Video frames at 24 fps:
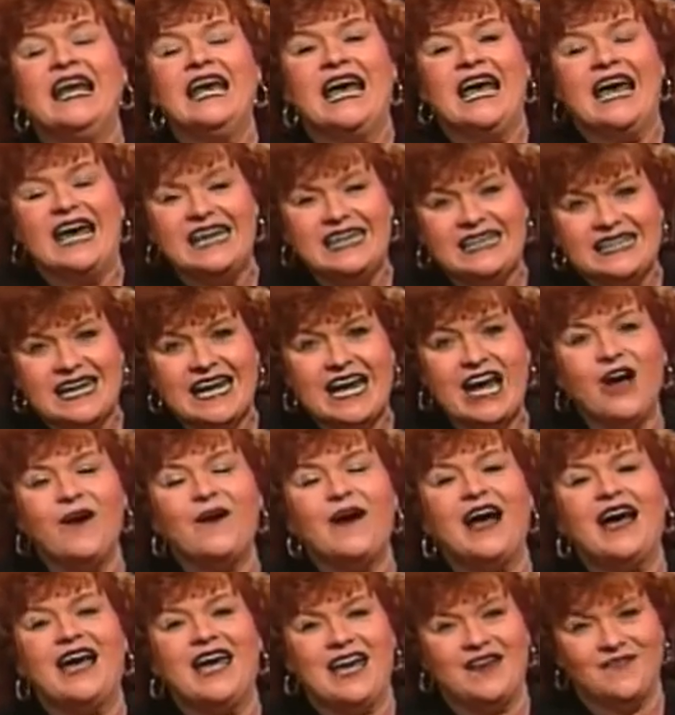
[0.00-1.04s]
And now
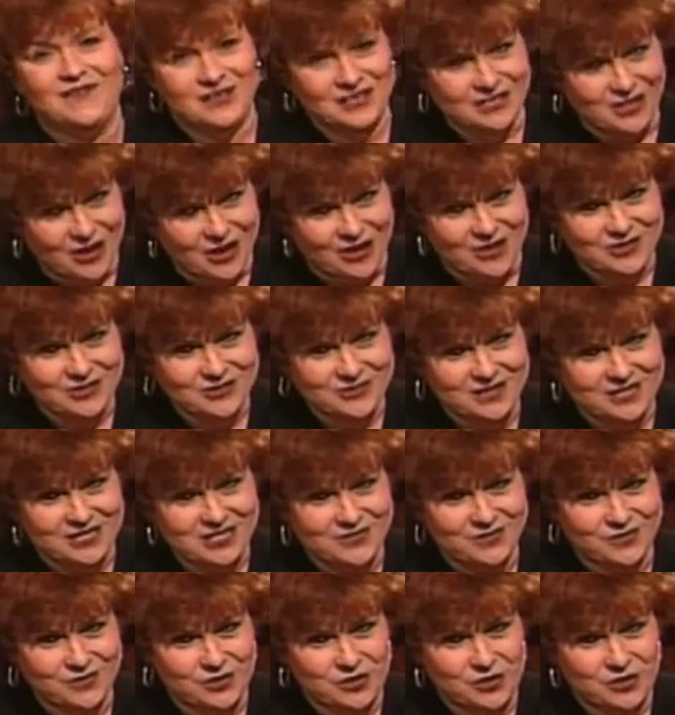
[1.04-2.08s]
I have a doll dress
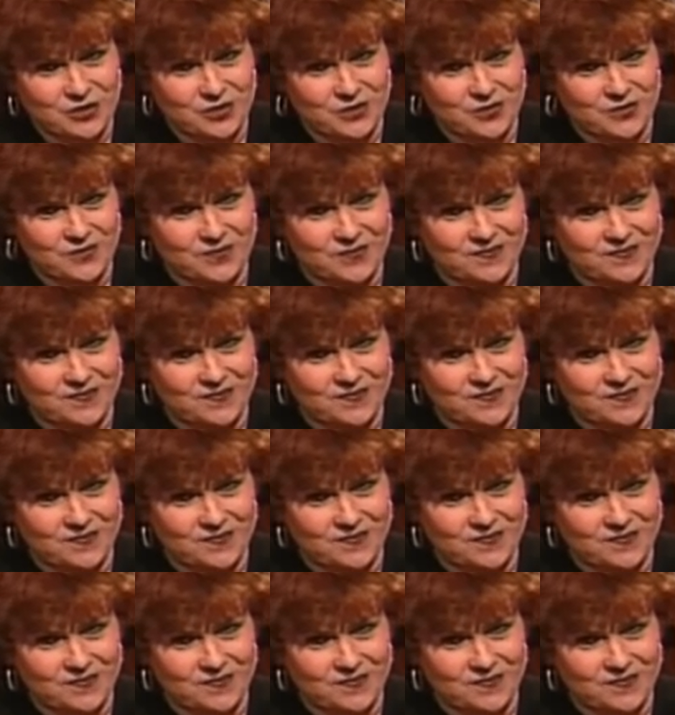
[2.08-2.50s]
for you.